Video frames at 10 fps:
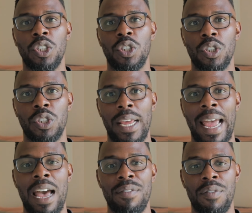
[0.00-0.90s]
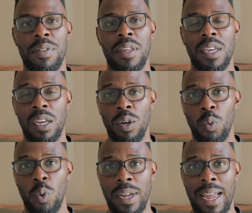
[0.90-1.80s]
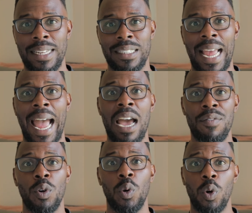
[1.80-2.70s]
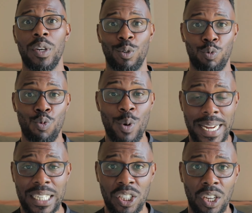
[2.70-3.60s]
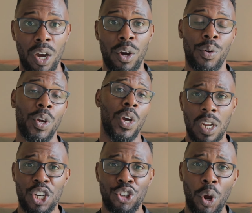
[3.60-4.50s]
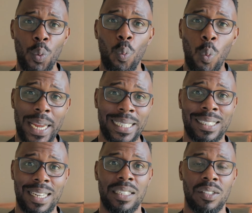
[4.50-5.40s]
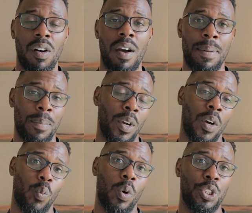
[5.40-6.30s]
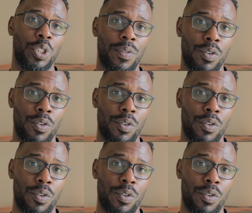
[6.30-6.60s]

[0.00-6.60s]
just to have everything in order and to have your lawyers ready to go so you don't waste any time once you've